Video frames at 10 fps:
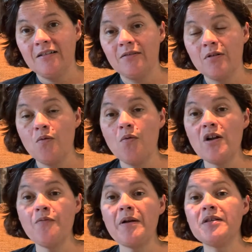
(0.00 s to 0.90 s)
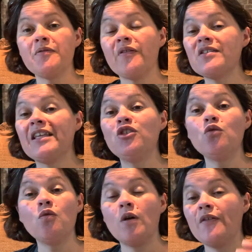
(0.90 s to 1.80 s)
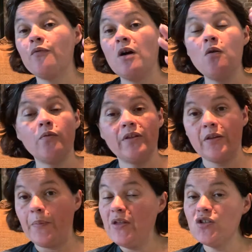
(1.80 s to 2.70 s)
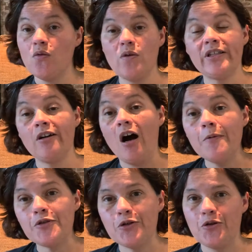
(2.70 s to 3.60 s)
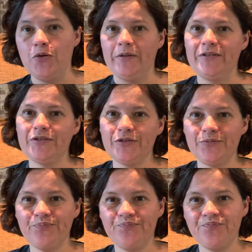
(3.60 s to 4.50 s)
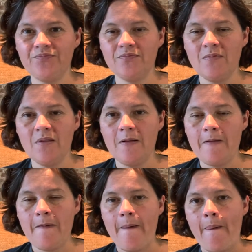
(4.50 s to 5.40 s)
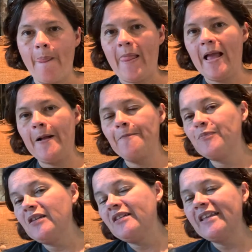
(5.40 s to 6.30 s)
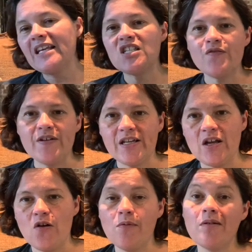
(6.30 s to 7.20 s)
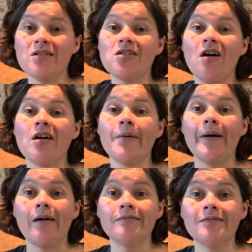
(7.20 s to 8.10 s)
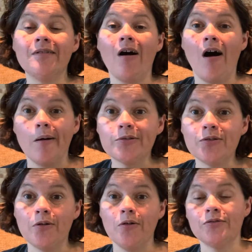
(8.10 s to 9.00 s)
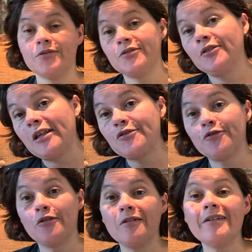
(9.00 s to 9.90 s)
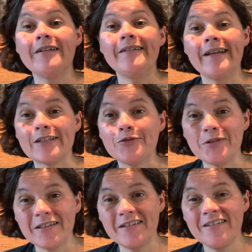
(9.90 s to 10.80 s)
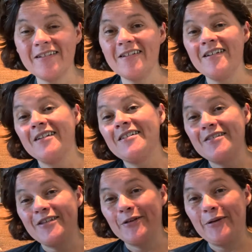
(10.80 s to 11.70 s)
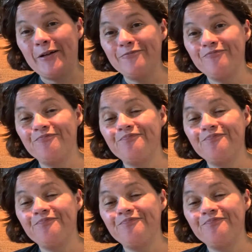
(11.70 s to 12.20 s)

Well, whatever is with first? then you'll well, It depends on what the obstacle is. And in the next video, we're going to talk about obstacles. So that's for next week. See you around.